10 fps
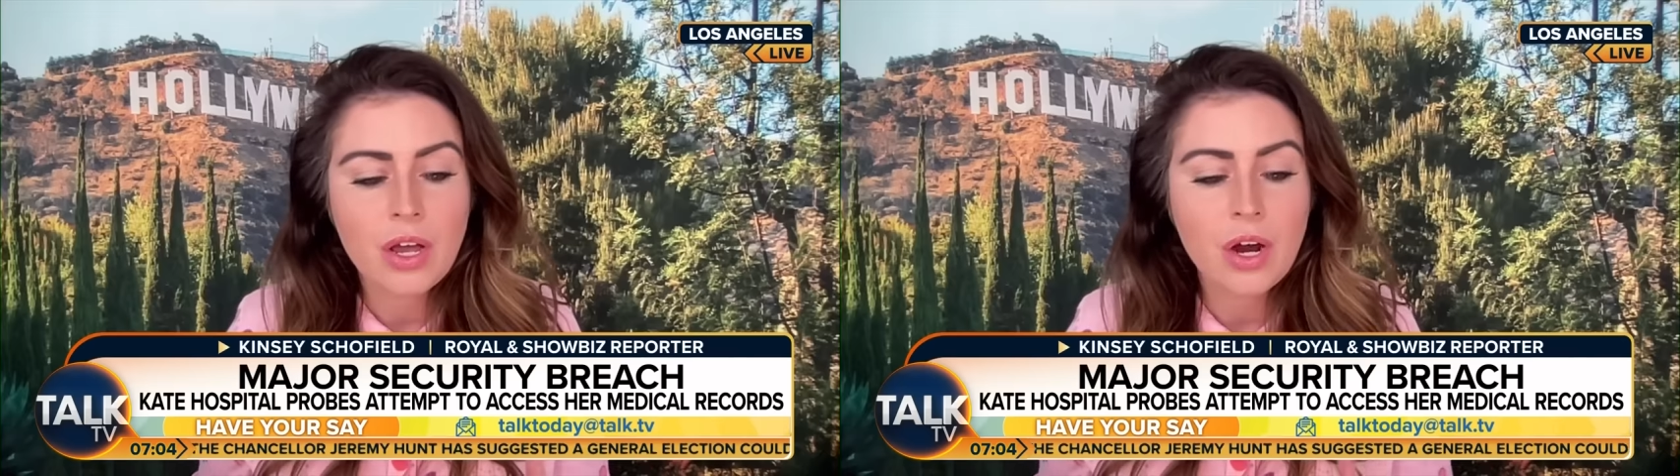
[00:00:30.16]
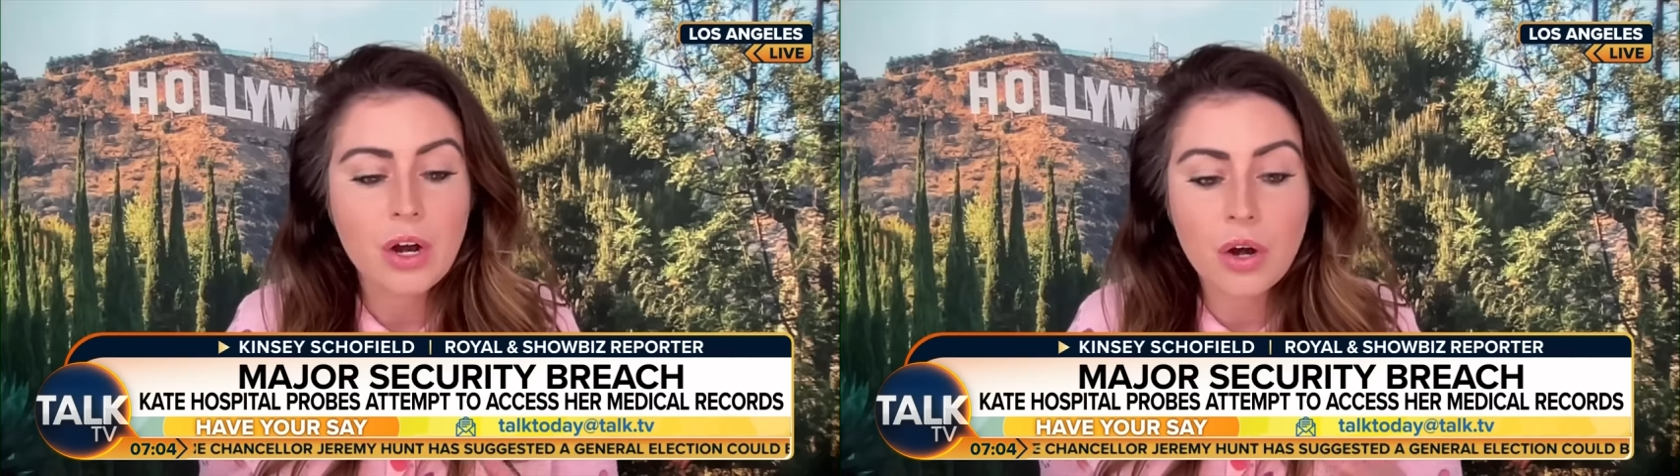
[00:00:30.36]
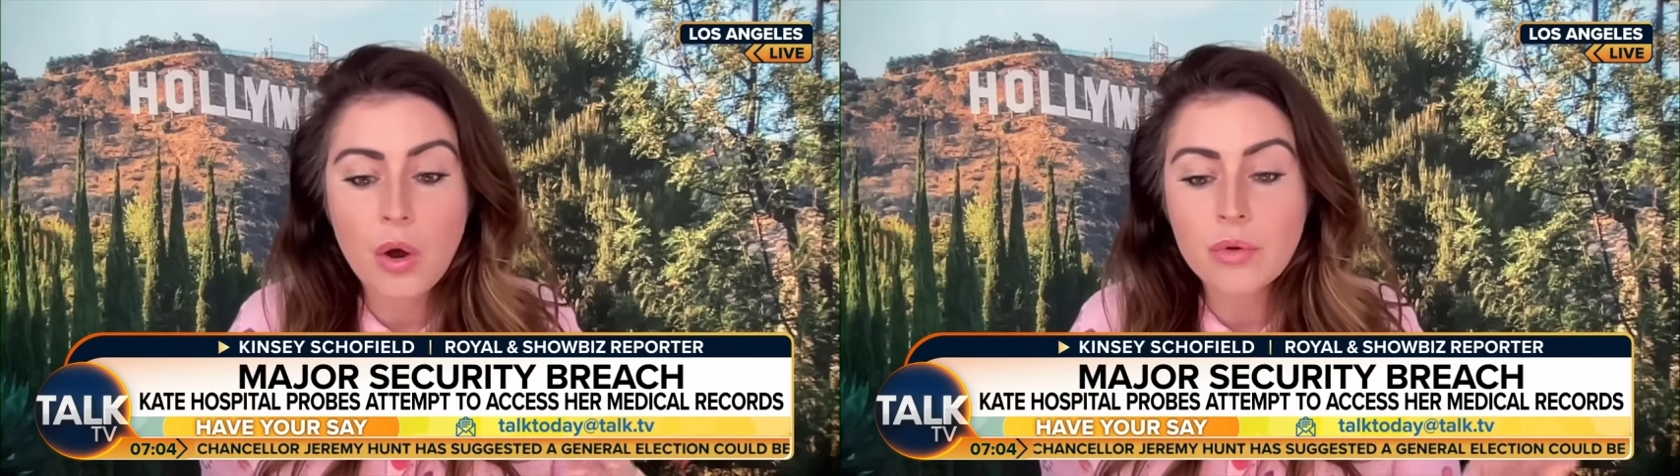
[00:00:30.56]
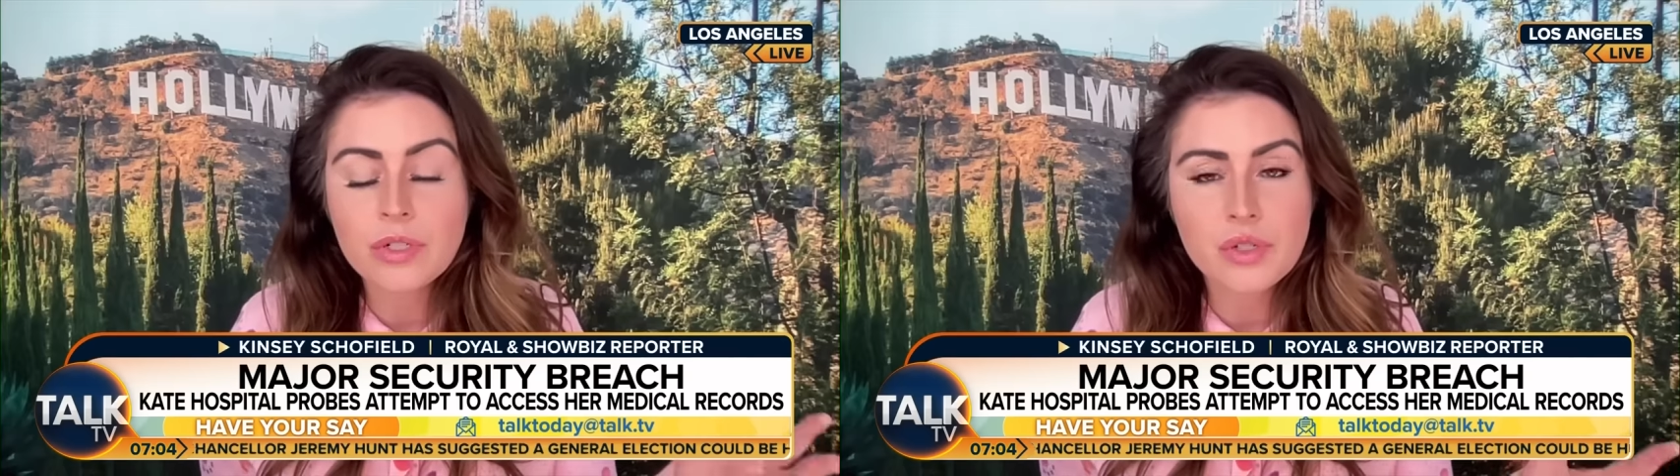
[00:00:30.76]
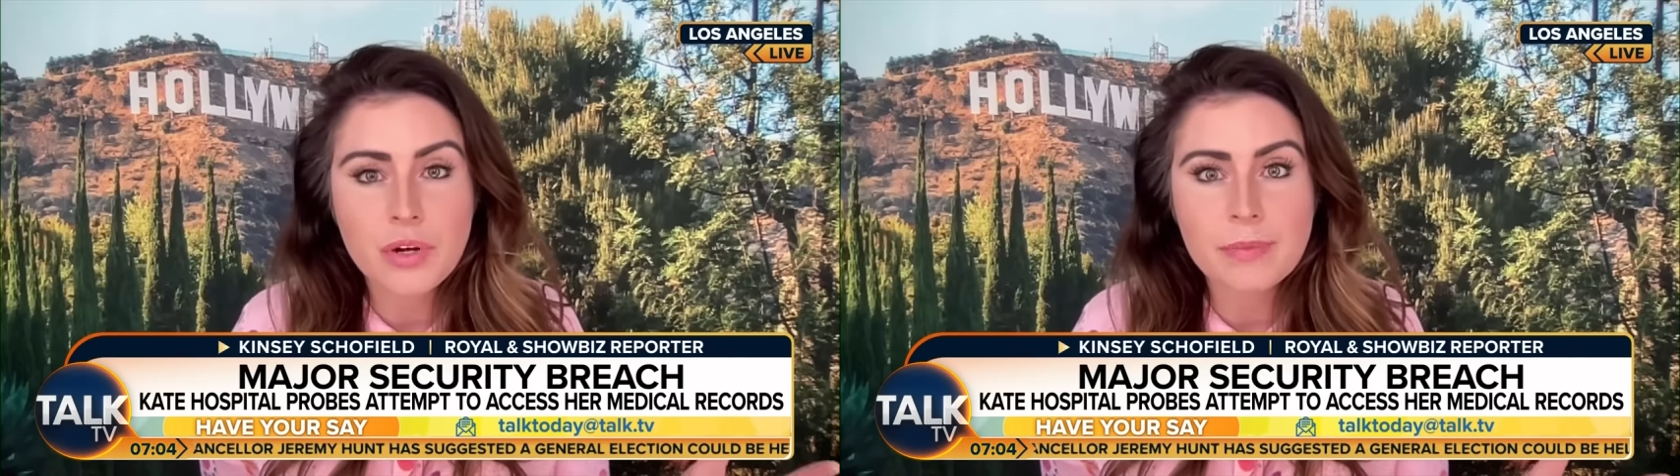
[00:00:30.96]
her
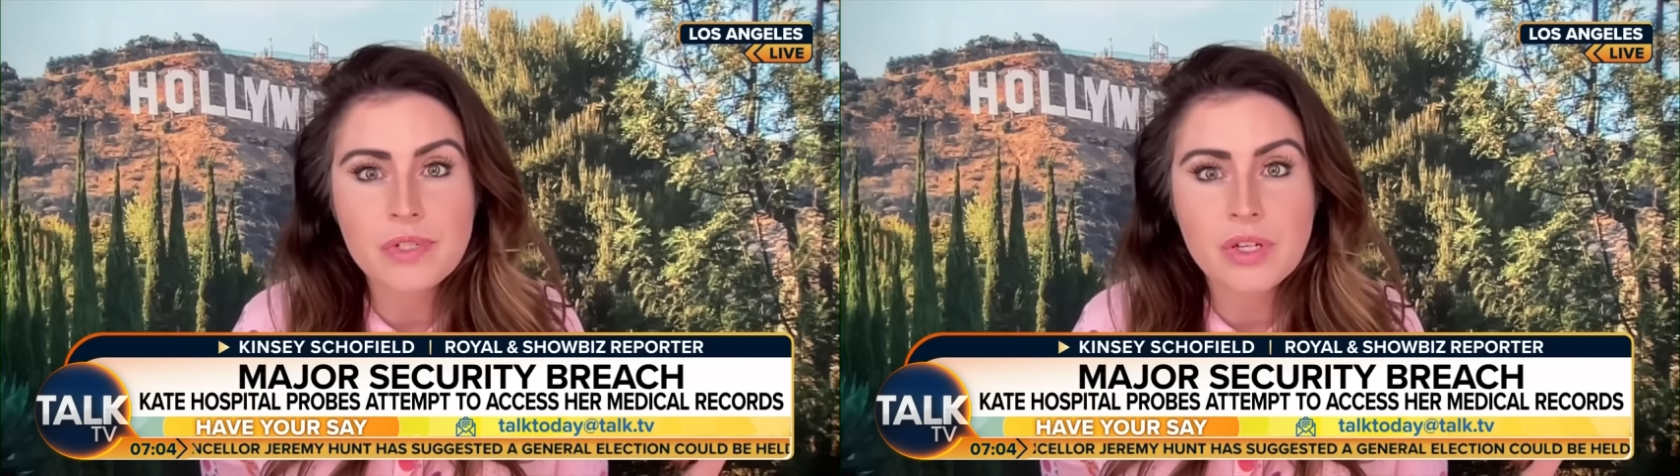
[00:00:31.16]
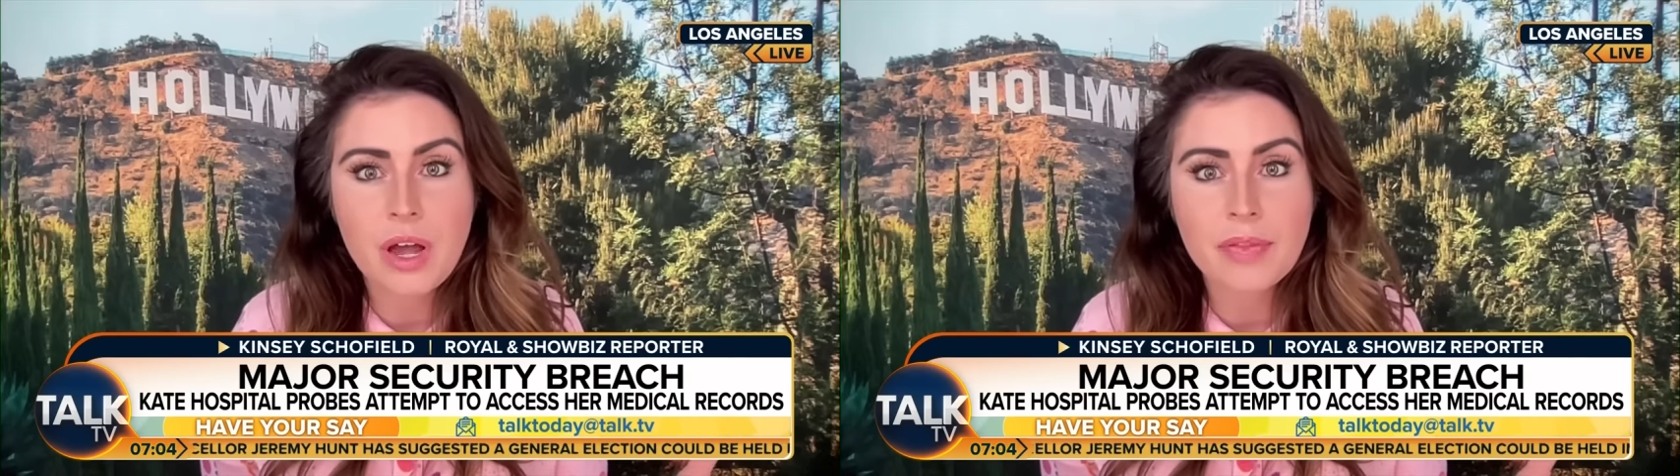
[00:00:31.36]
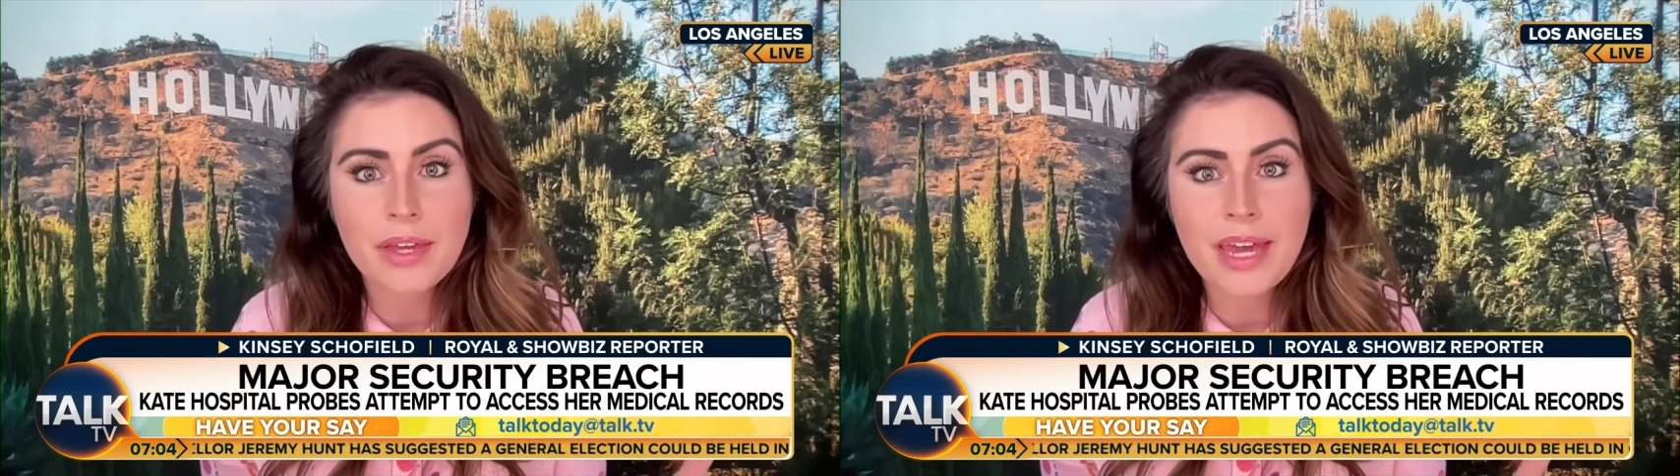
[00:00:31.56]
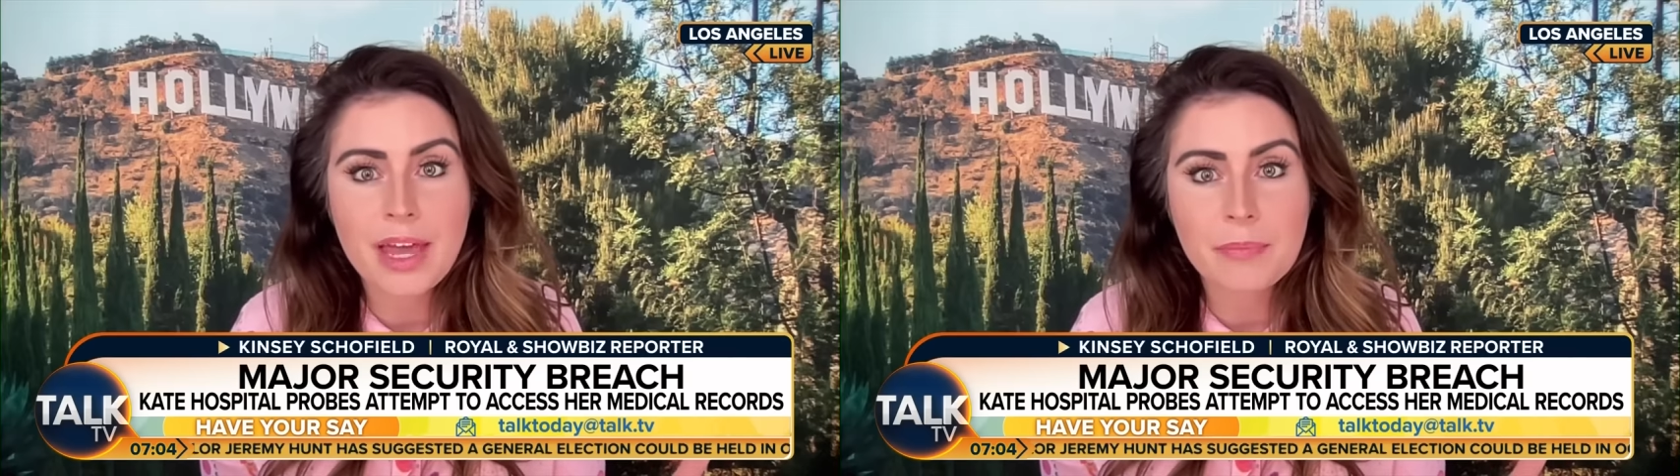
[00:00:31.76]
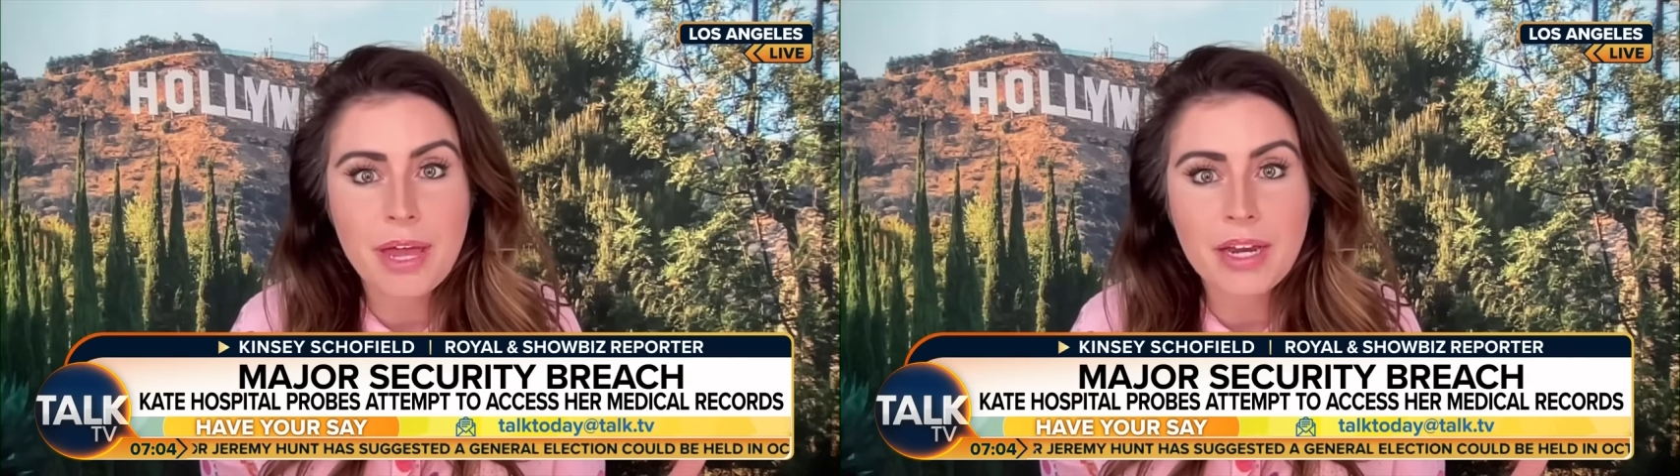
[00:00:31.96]
own trips on the
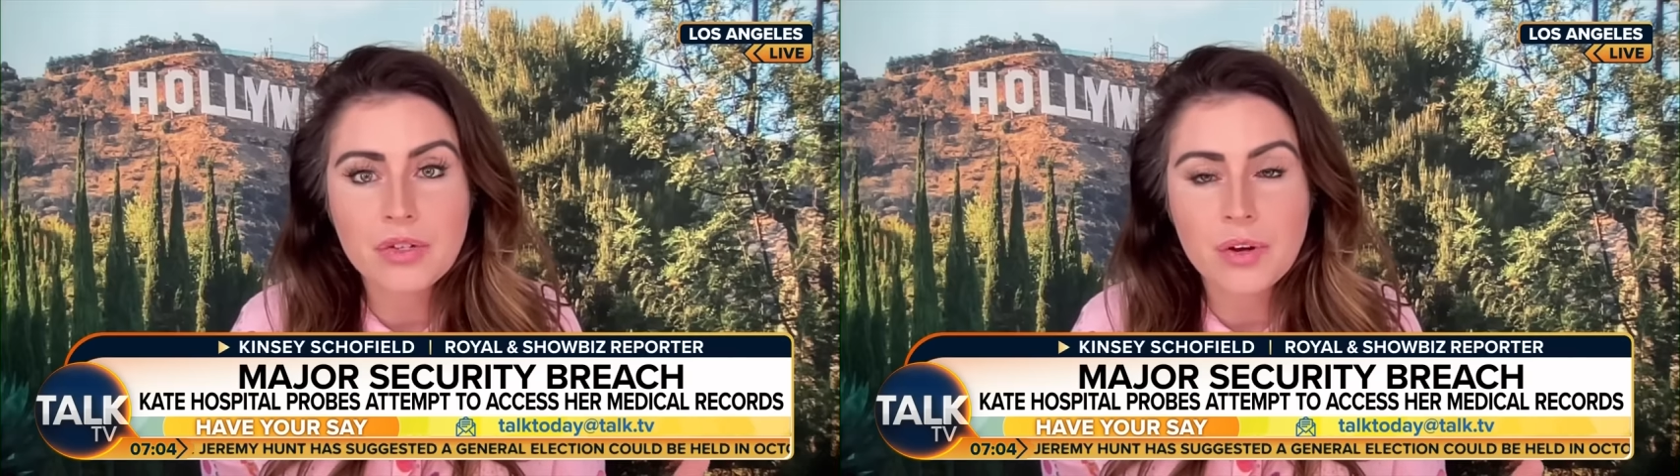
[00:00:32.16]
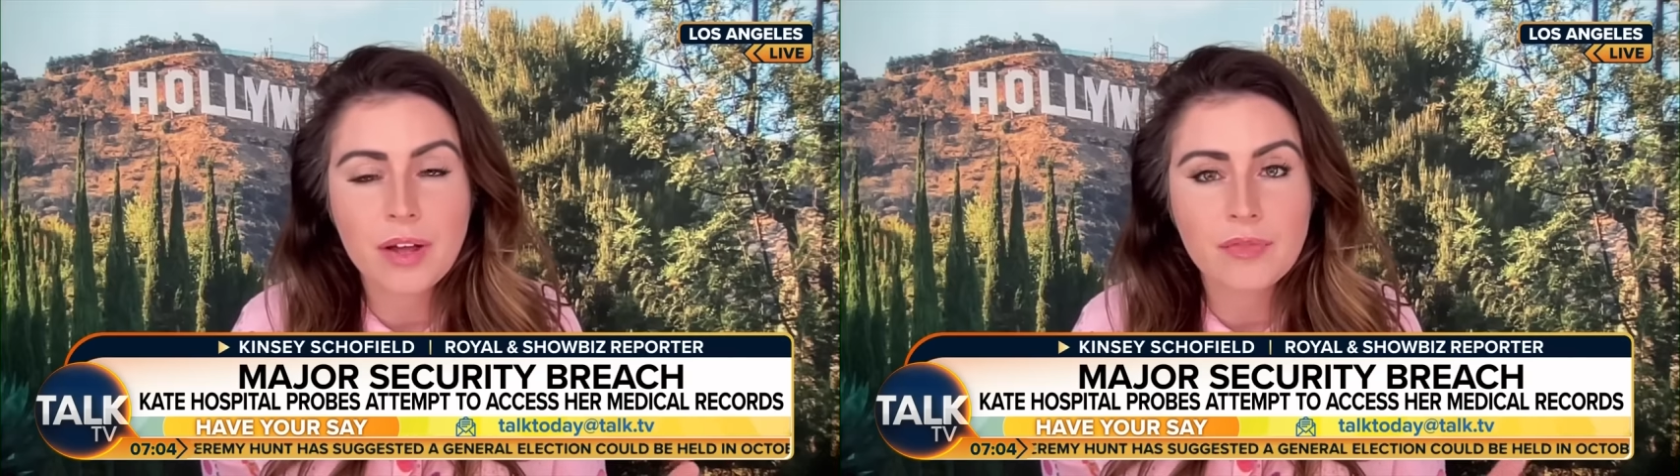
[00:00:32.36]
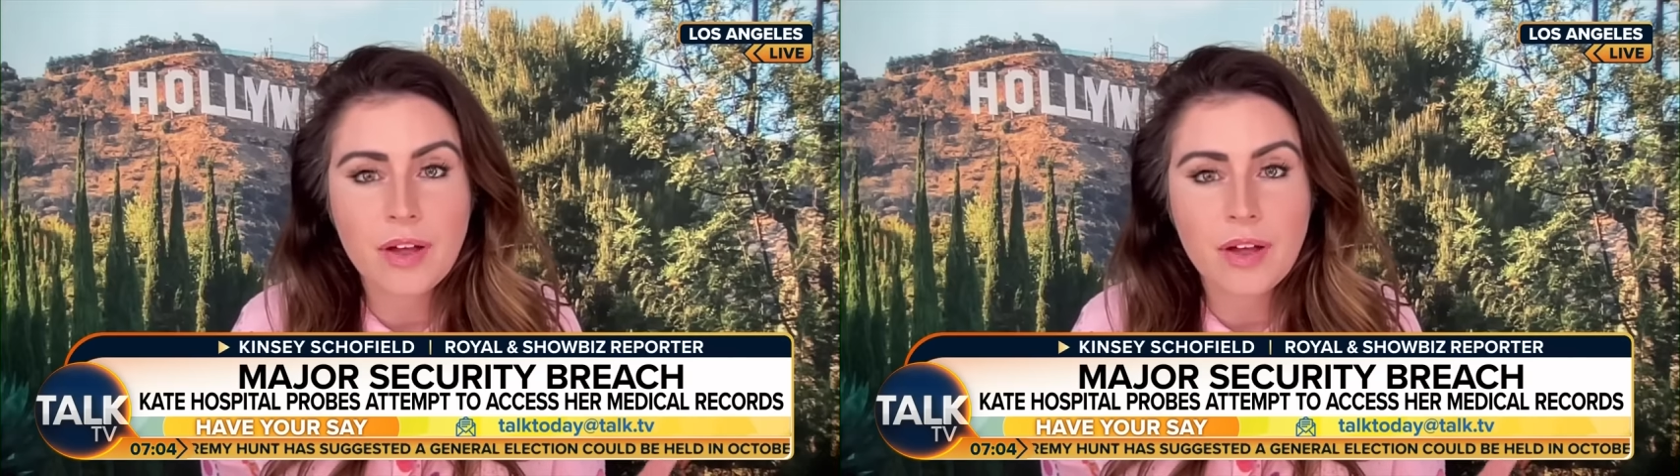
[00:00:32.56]
campaign trail